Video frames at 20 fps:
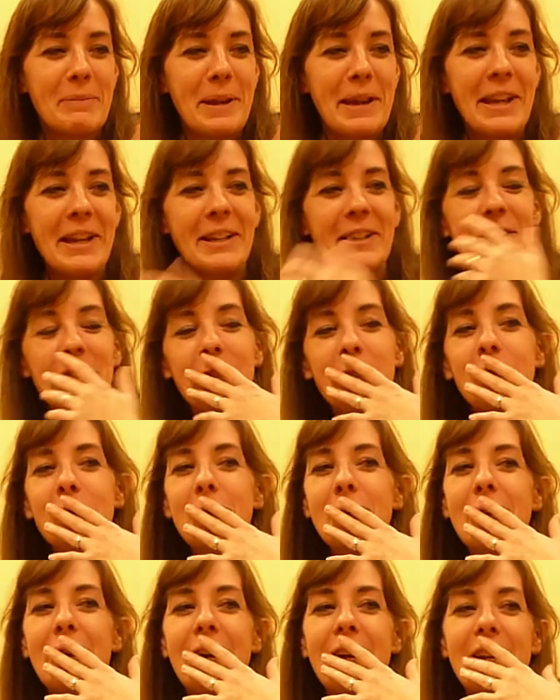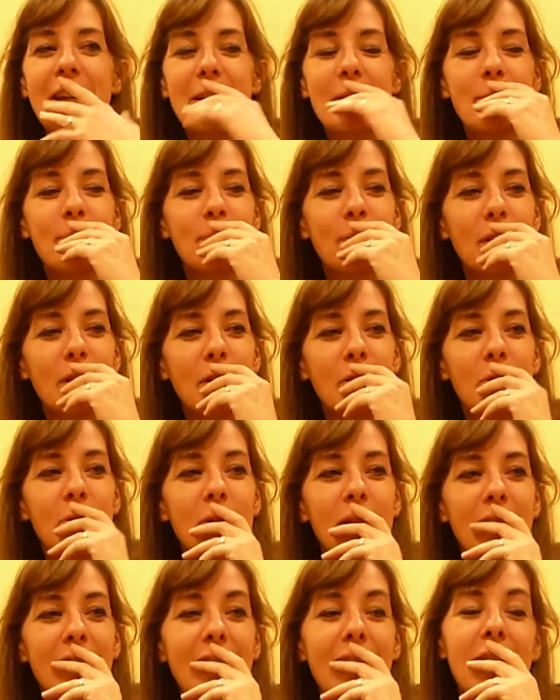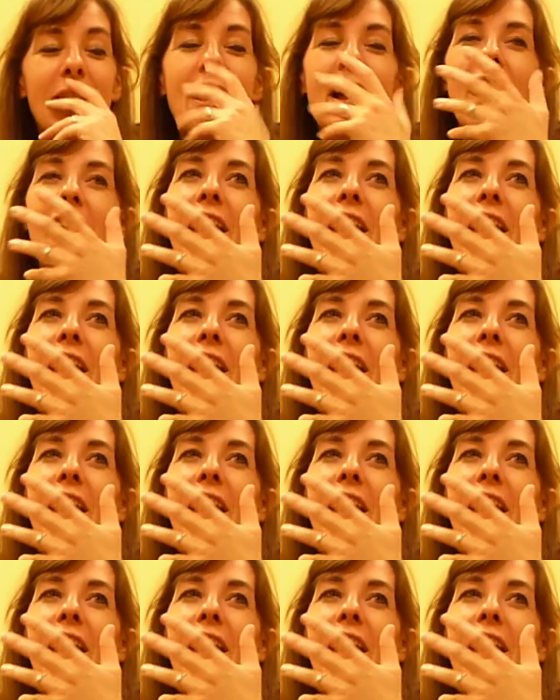man, who would I like?